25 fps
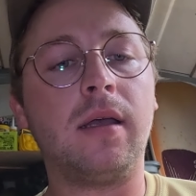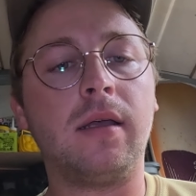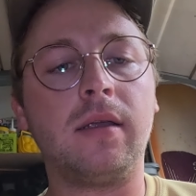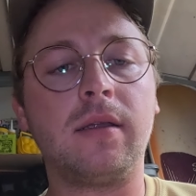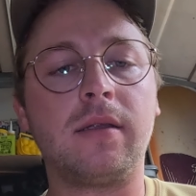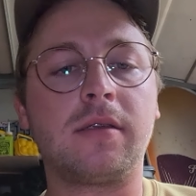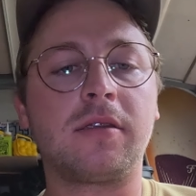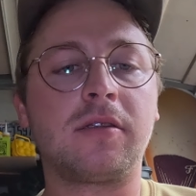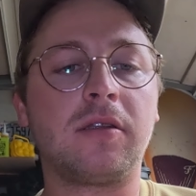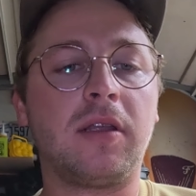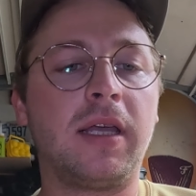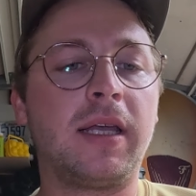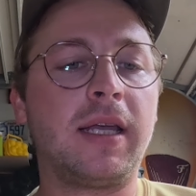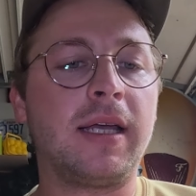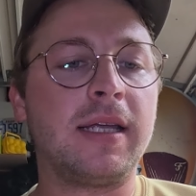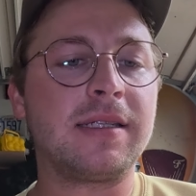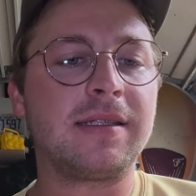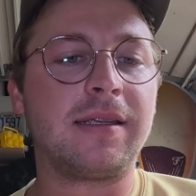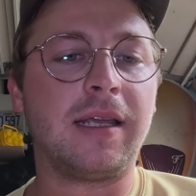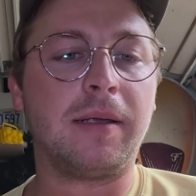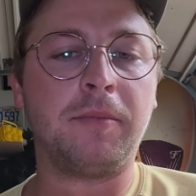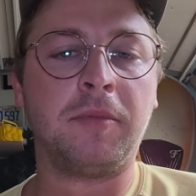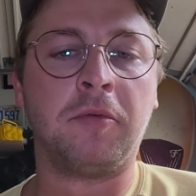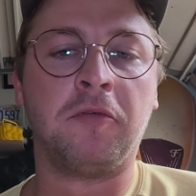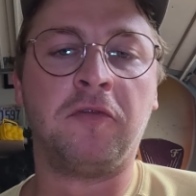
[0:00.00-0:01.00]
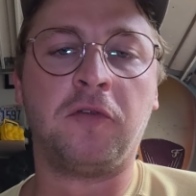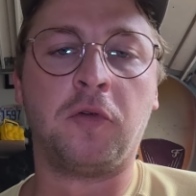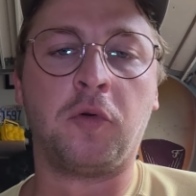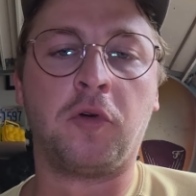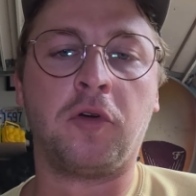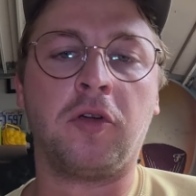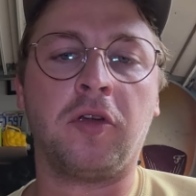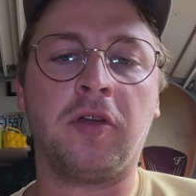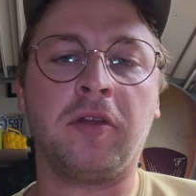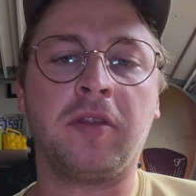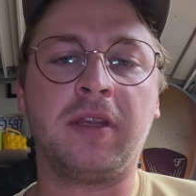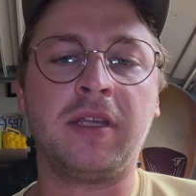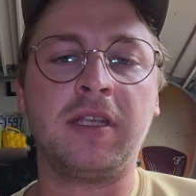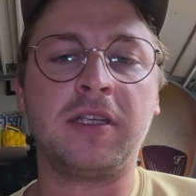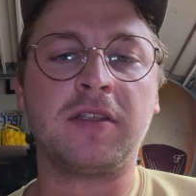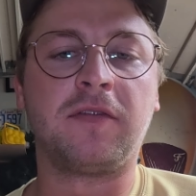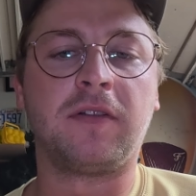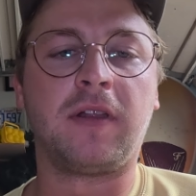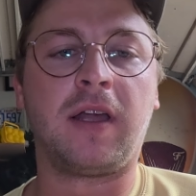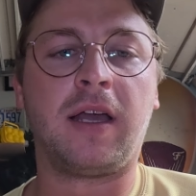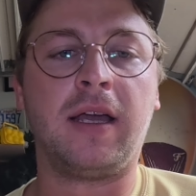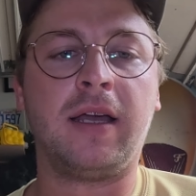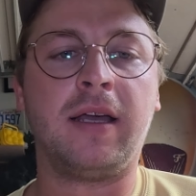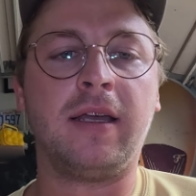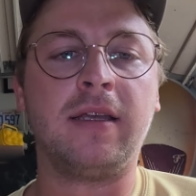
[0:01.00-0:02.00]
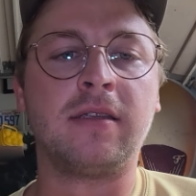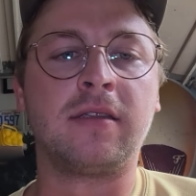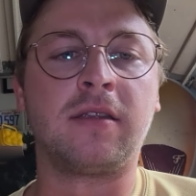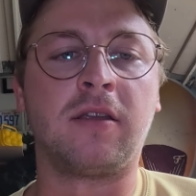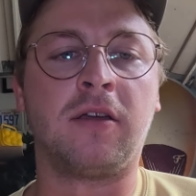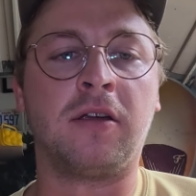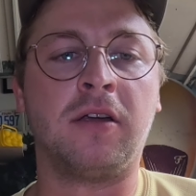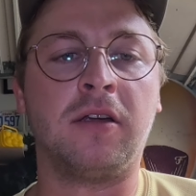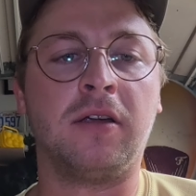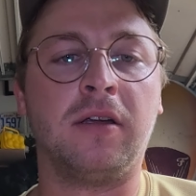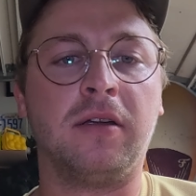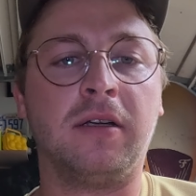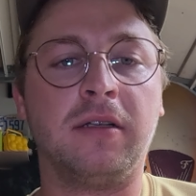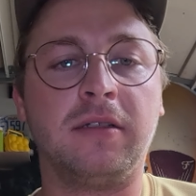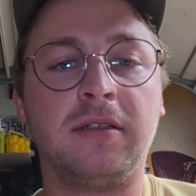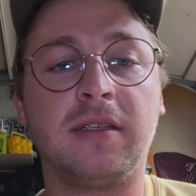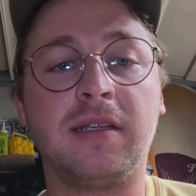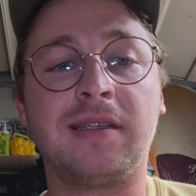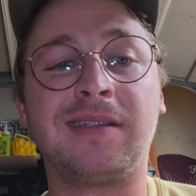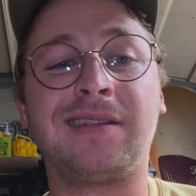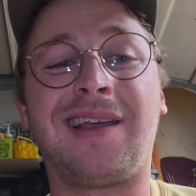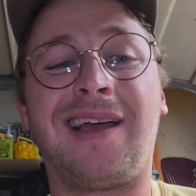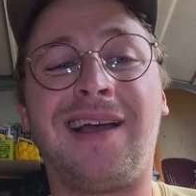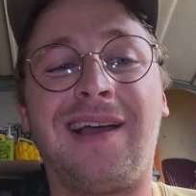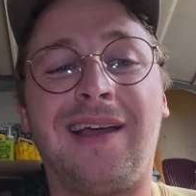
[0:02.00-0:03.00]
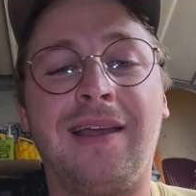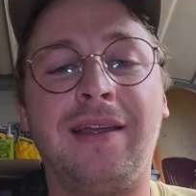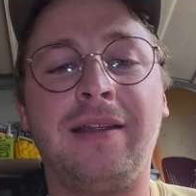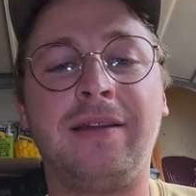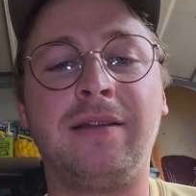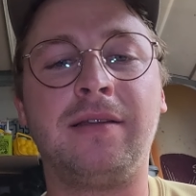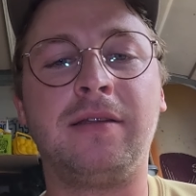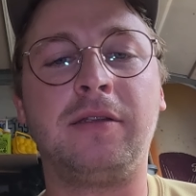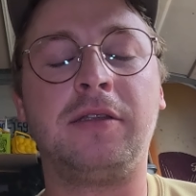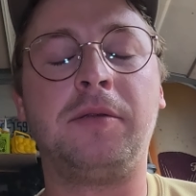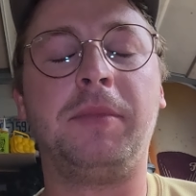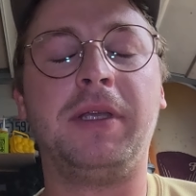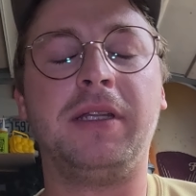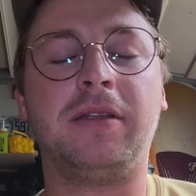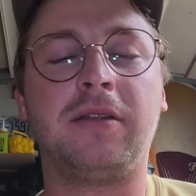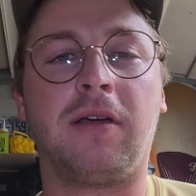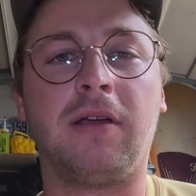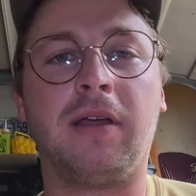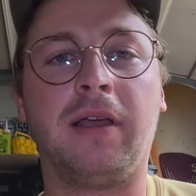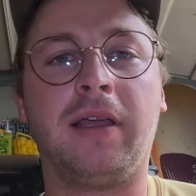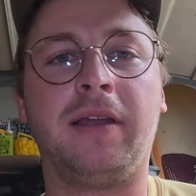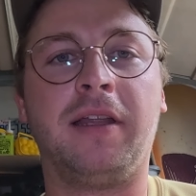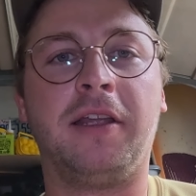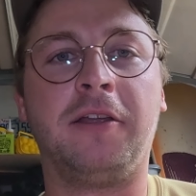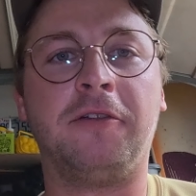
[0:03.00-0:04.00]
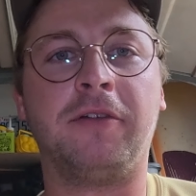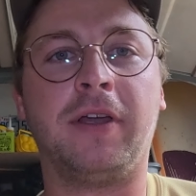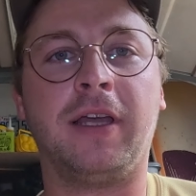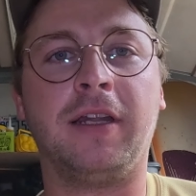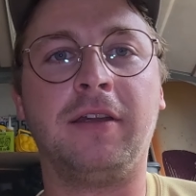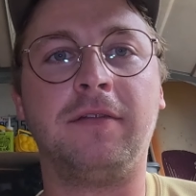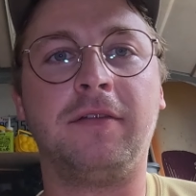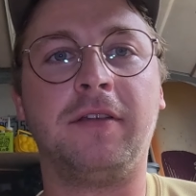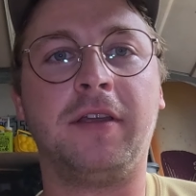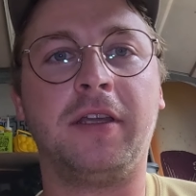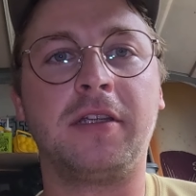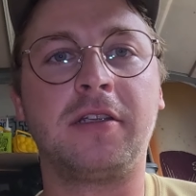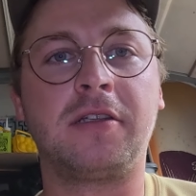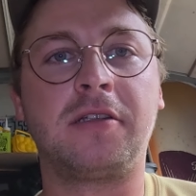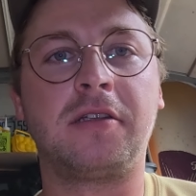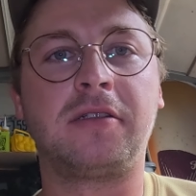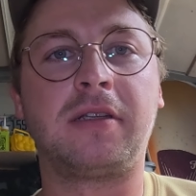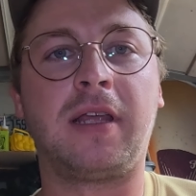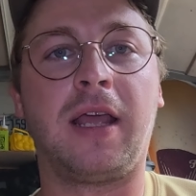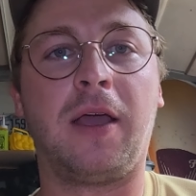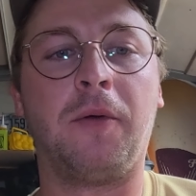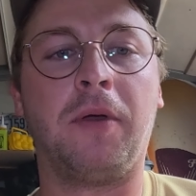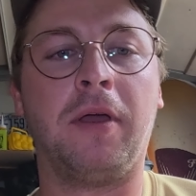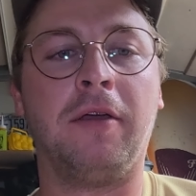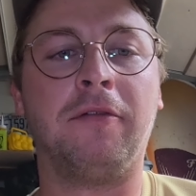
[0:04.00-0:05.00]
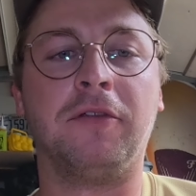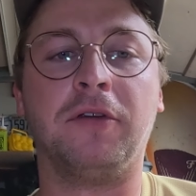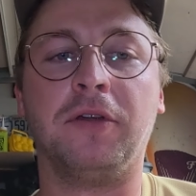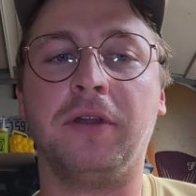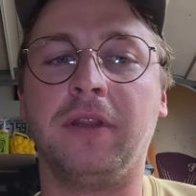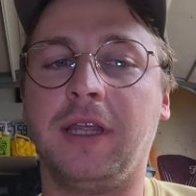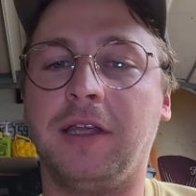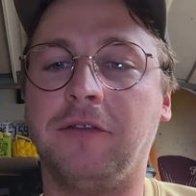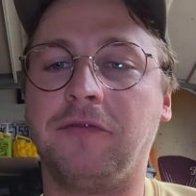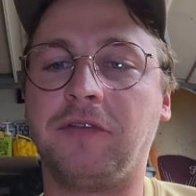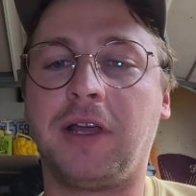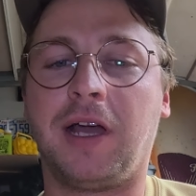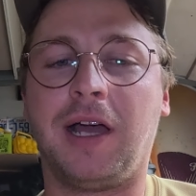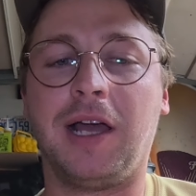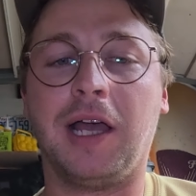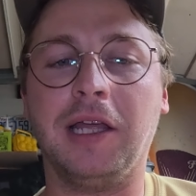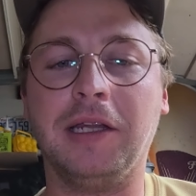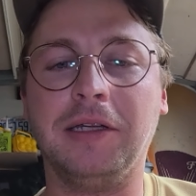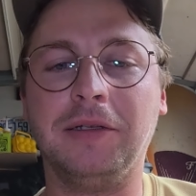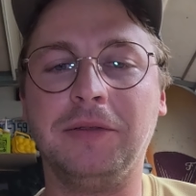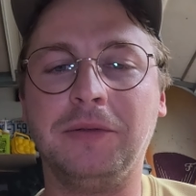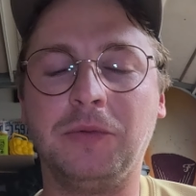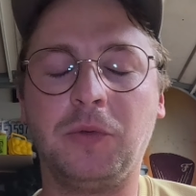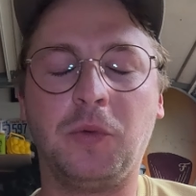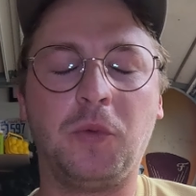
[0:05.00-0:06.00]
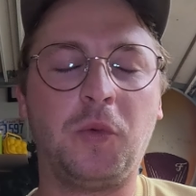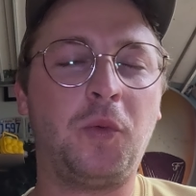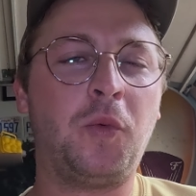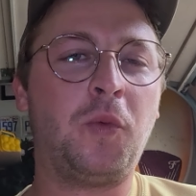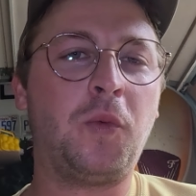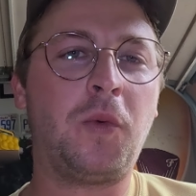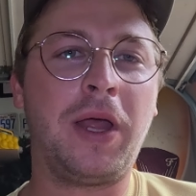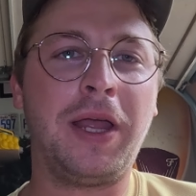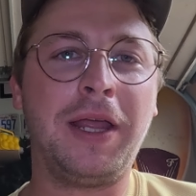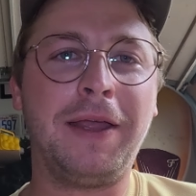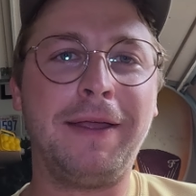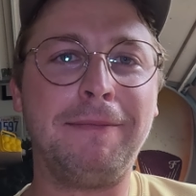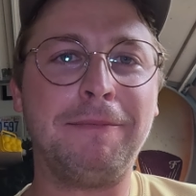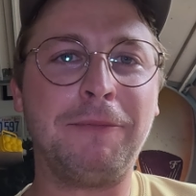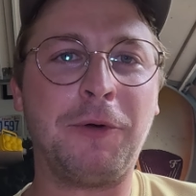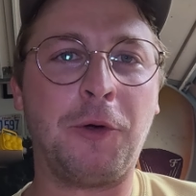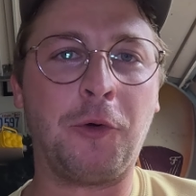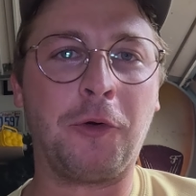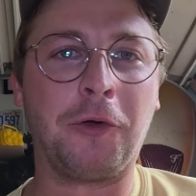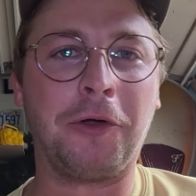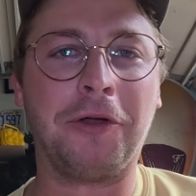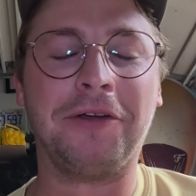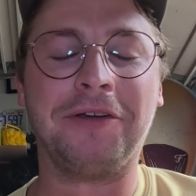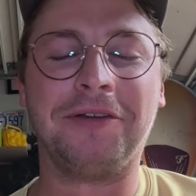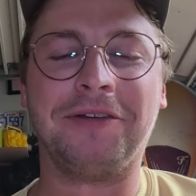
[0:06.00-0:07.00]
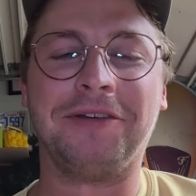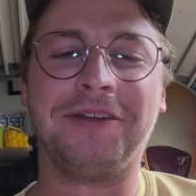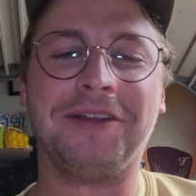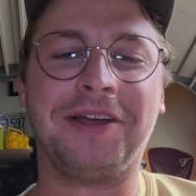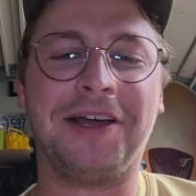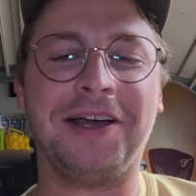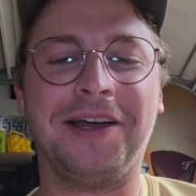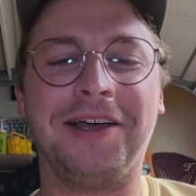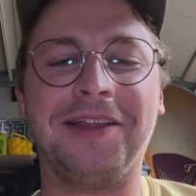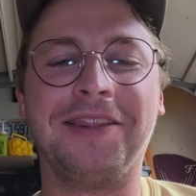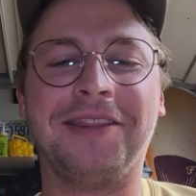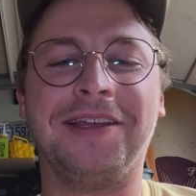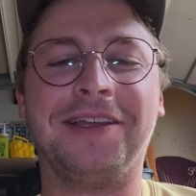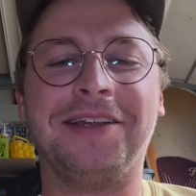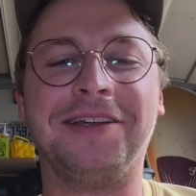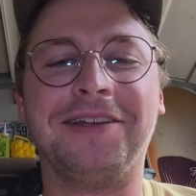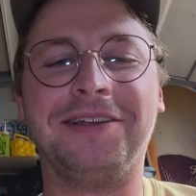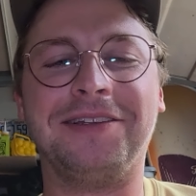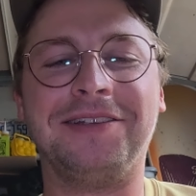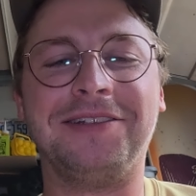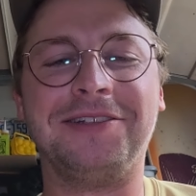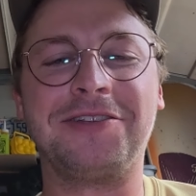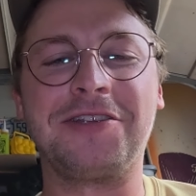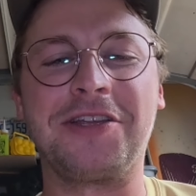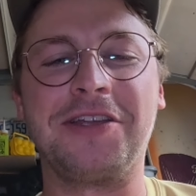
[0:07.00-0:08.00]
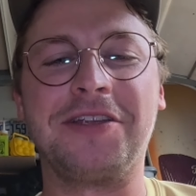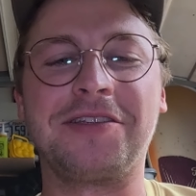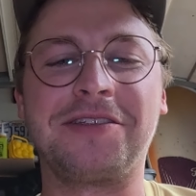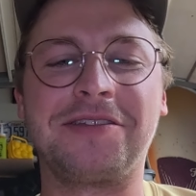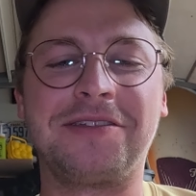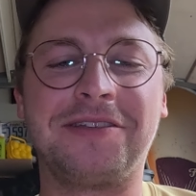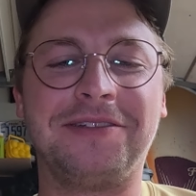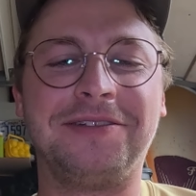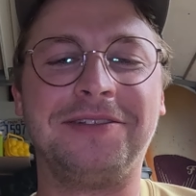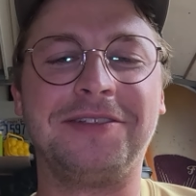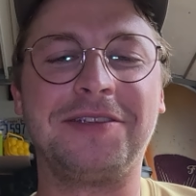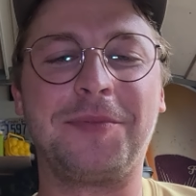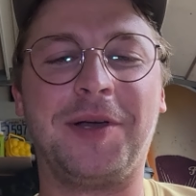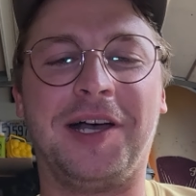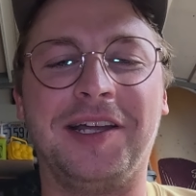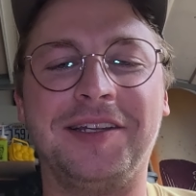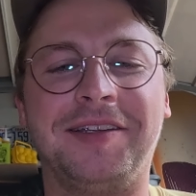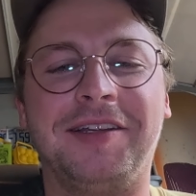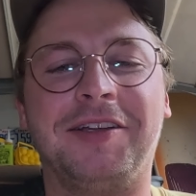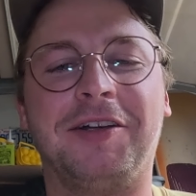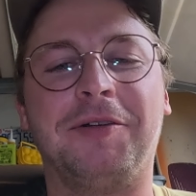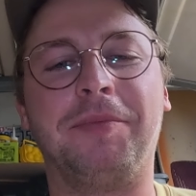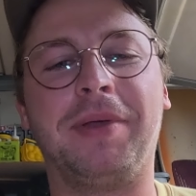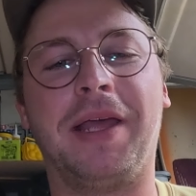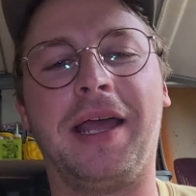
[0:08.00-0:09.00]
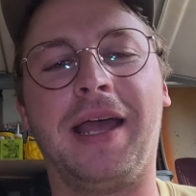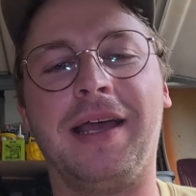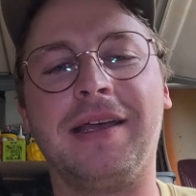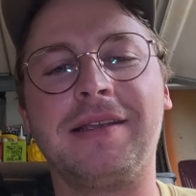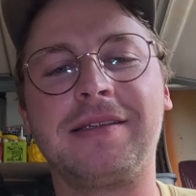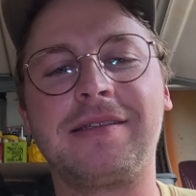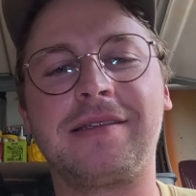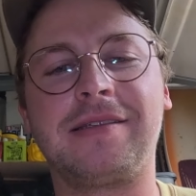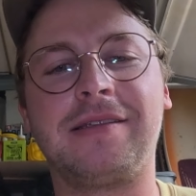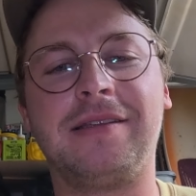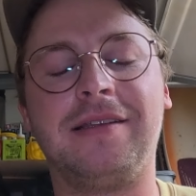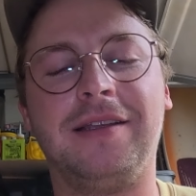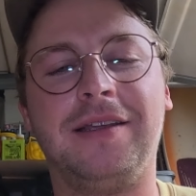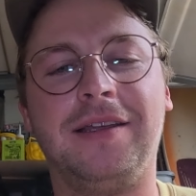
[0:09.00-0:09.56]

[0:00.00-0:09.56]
So like I said before, these flies are designed to be targeting redfish. However, they've caught way more than just spot-tailed bass.